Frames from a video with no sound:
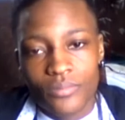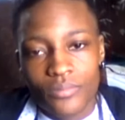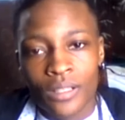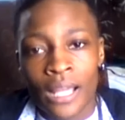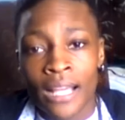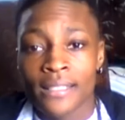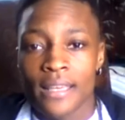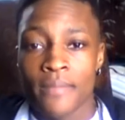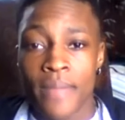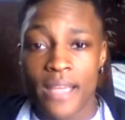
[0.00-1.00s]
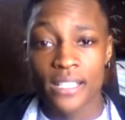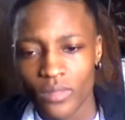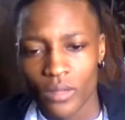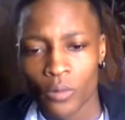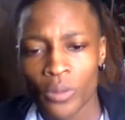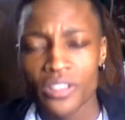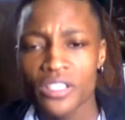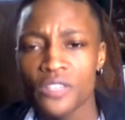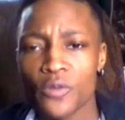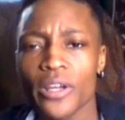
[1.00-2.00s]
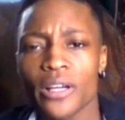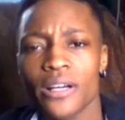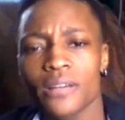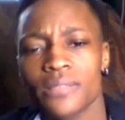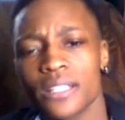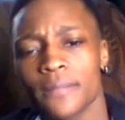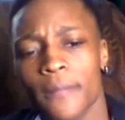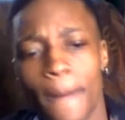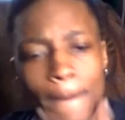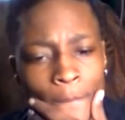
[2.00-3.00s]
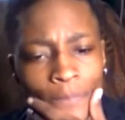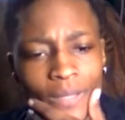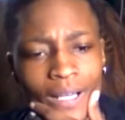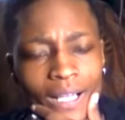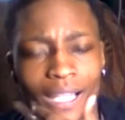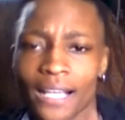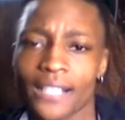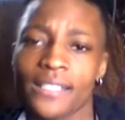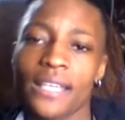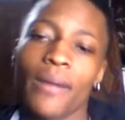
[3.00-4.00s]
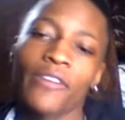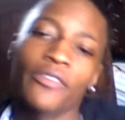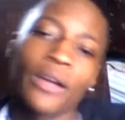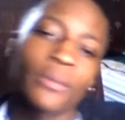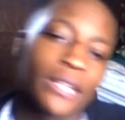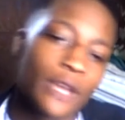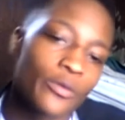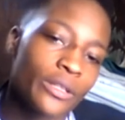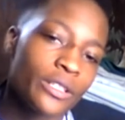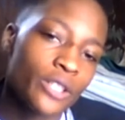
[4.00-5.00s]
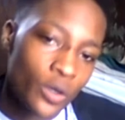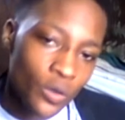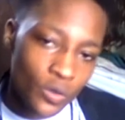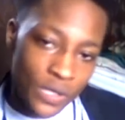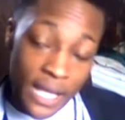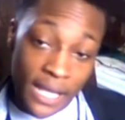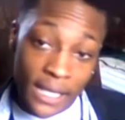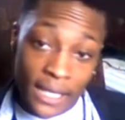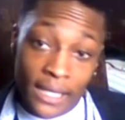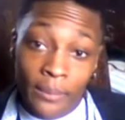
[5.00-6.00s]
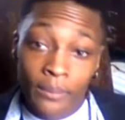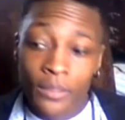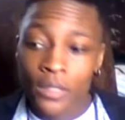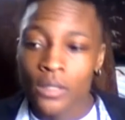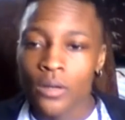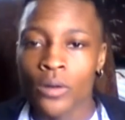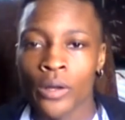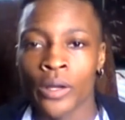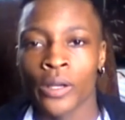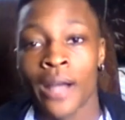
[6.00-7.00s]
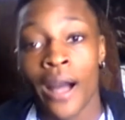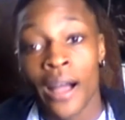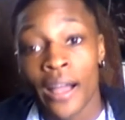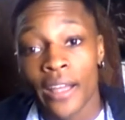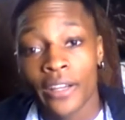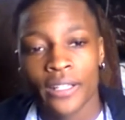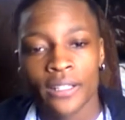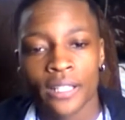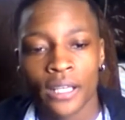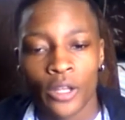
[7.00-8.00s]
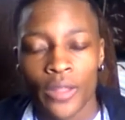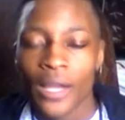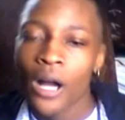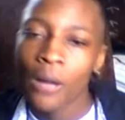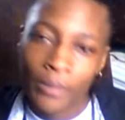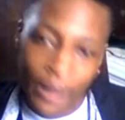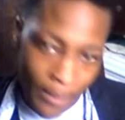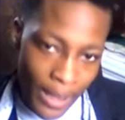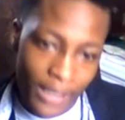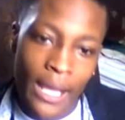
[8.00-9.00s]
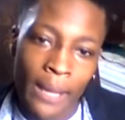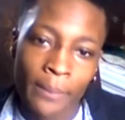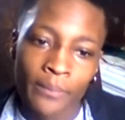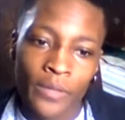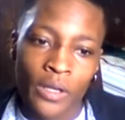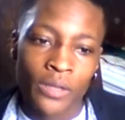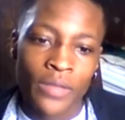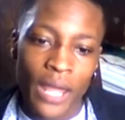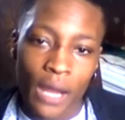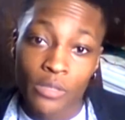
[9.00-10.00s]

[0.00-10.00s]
like I said, patience. Where the dysphoria comes in, Like I said, my family, they really don't say him or Kai or anything. You know, they call me by my name that I was